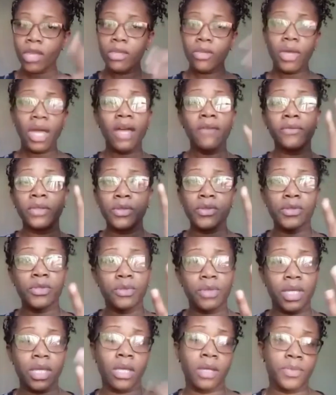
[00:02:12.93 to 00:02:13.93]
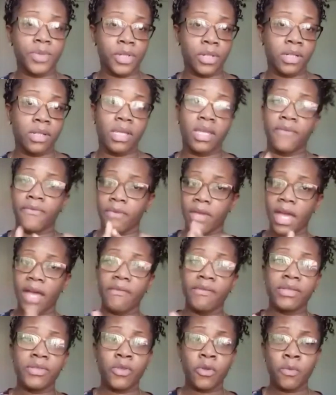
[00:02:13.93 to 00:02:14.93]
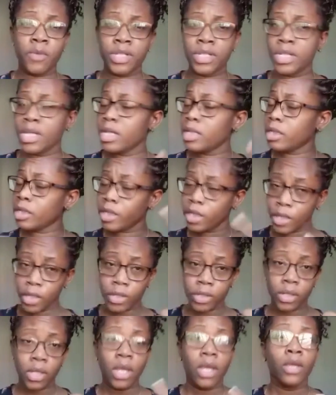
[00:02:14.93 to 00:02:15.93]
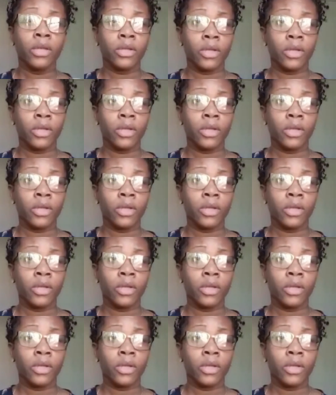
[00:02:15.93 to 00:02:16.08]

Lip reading: You have those three options. If you have a sewing machine, good.